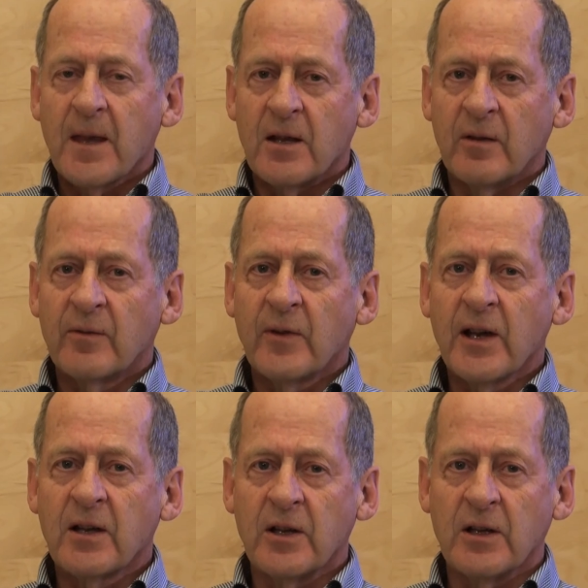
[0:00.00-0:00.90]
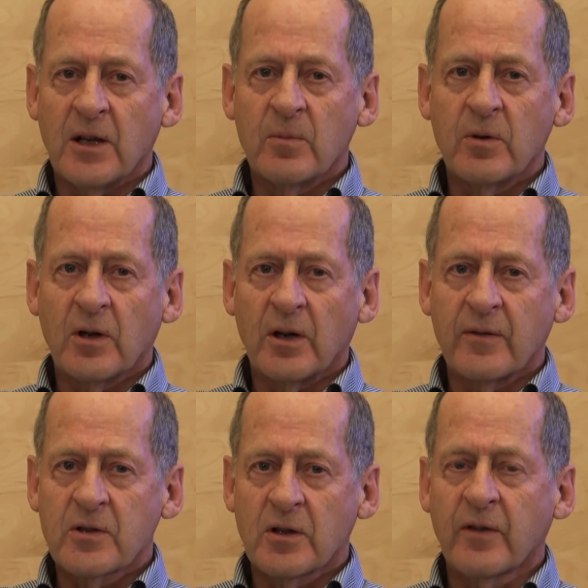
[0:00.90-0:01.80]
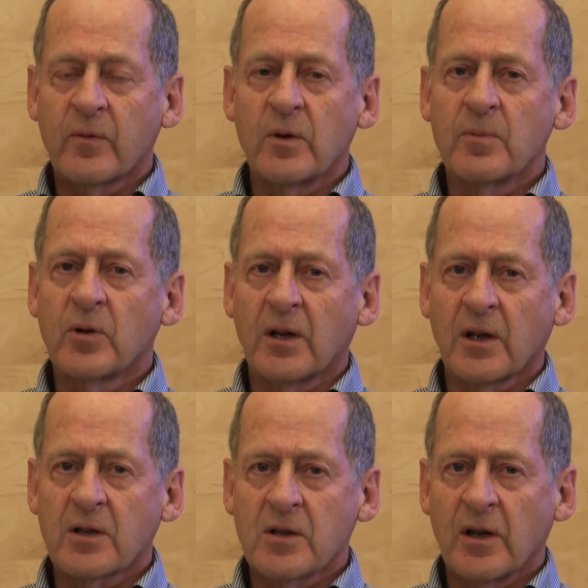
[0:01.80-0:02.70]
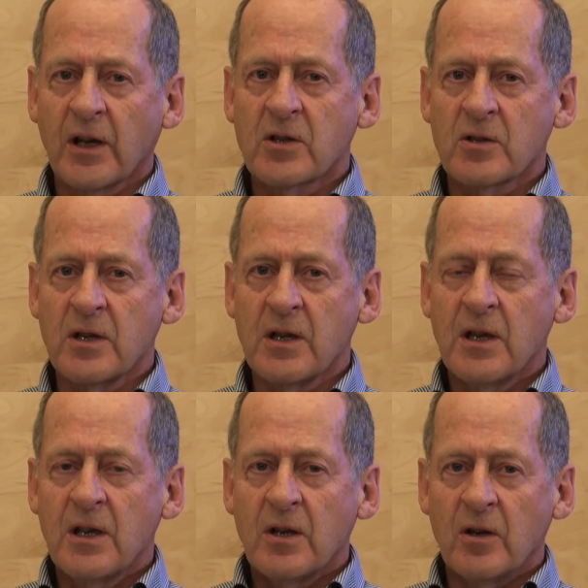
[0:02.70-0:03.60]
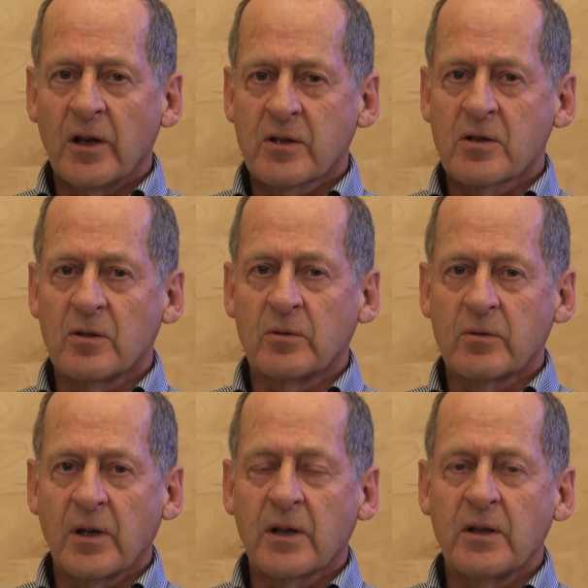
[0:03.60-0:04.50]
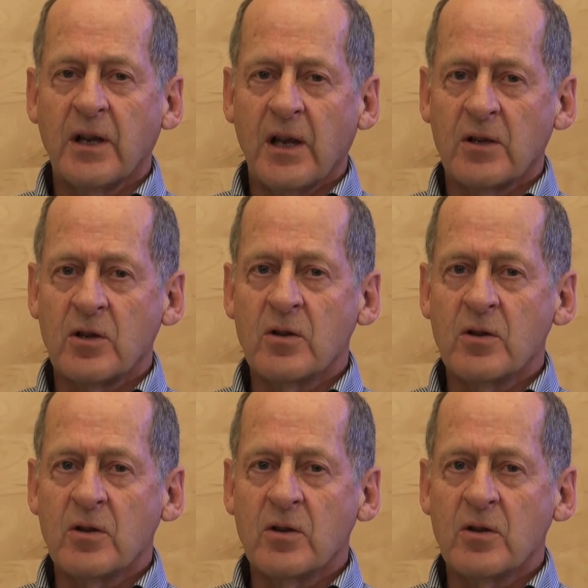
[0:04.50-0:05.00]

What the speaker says: And then finally, a number of software products are actually not sold directly to end